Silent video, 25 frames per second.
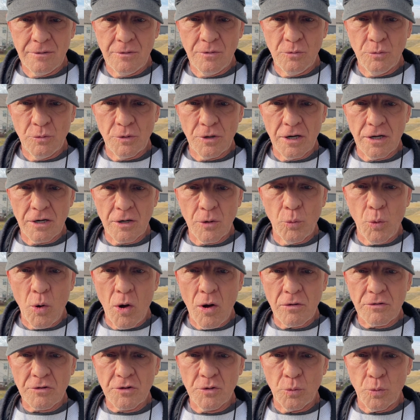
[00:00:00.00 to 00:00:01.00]
We're going to
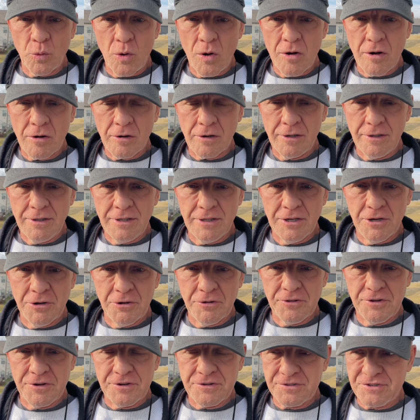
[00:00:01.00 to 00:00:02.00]
walk the walk.
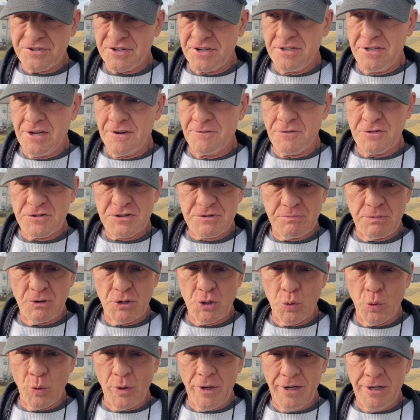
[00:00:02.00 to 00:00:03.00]
There's a difference
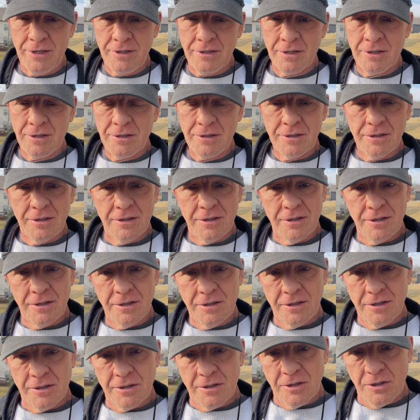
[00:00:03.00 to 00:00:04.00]
between
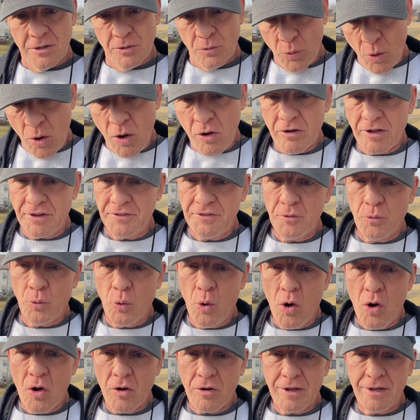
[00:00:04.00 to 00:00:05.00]
walking the
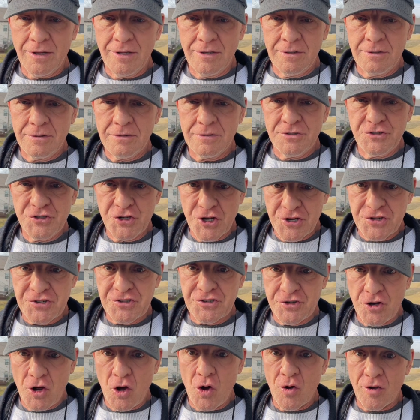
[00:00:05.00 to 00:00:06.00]
walk and
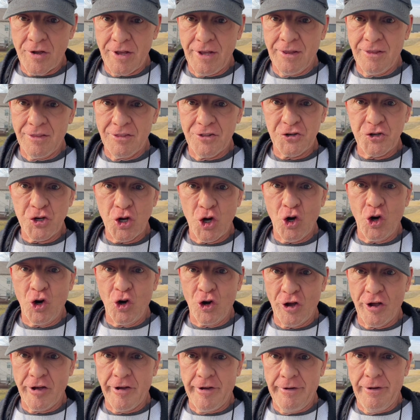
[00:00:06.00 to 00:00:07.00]
just talking the
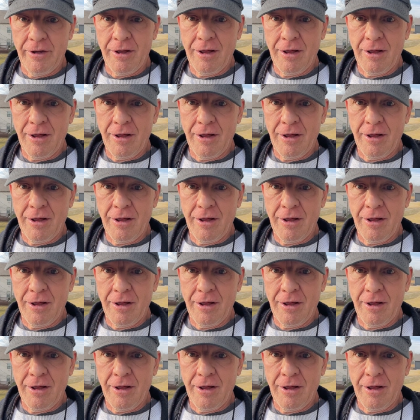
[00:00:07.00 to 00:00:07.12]
talk.